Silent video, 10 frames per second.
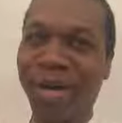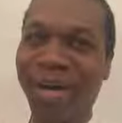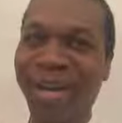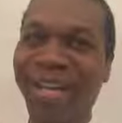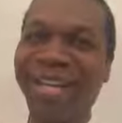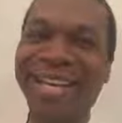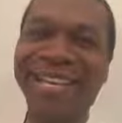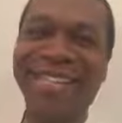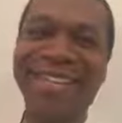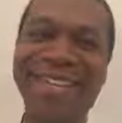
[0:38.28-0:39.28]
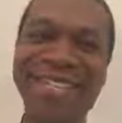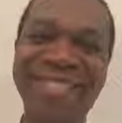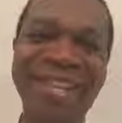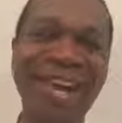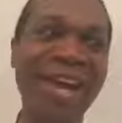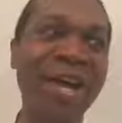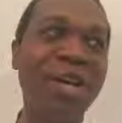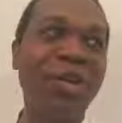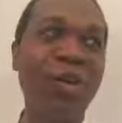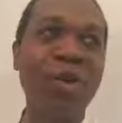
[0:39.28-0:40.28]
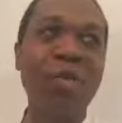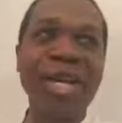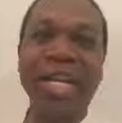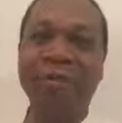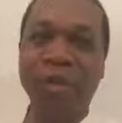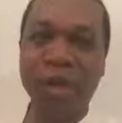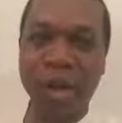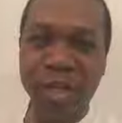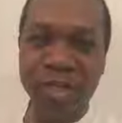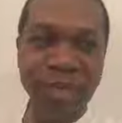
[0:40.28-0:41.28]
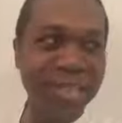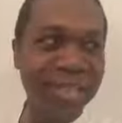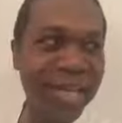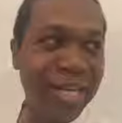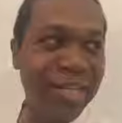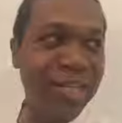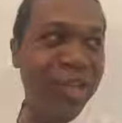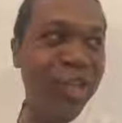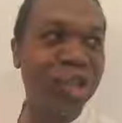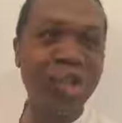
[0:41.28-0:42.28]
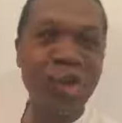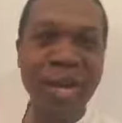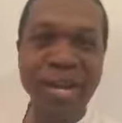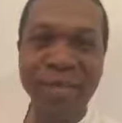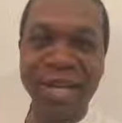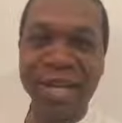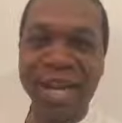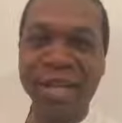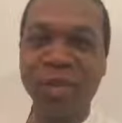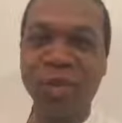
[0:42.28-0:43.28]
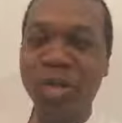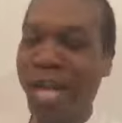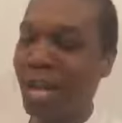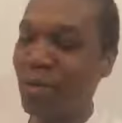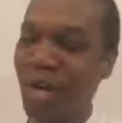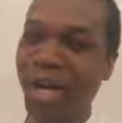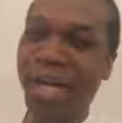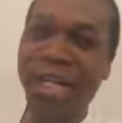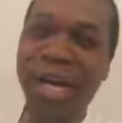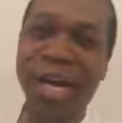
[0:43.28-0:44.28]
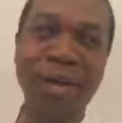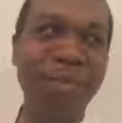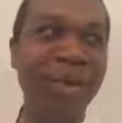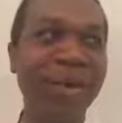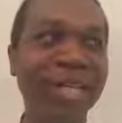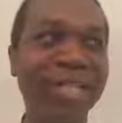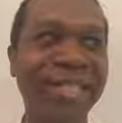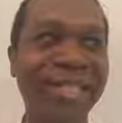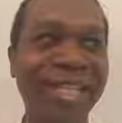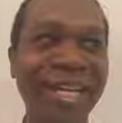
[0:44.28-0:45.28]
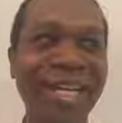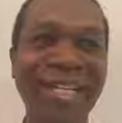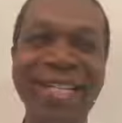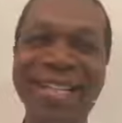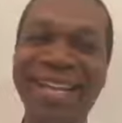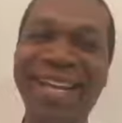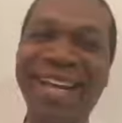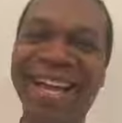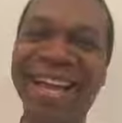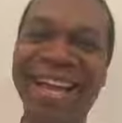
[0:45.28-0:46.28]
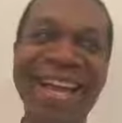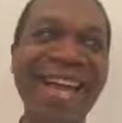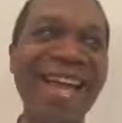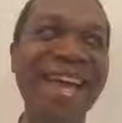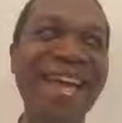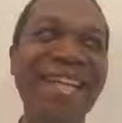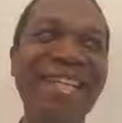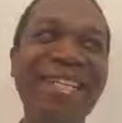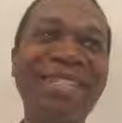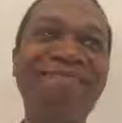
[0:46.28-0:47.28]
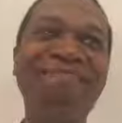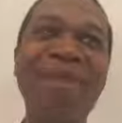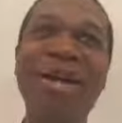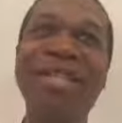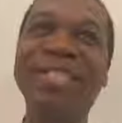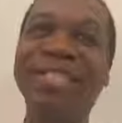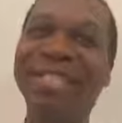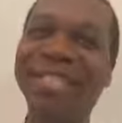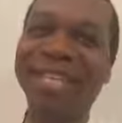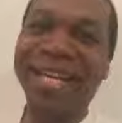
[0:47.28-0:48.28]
Yes, Rasta. So we're waiting for Knowledge Base Katie to join me, and tonight we're gonna talk about this thing. This buzz.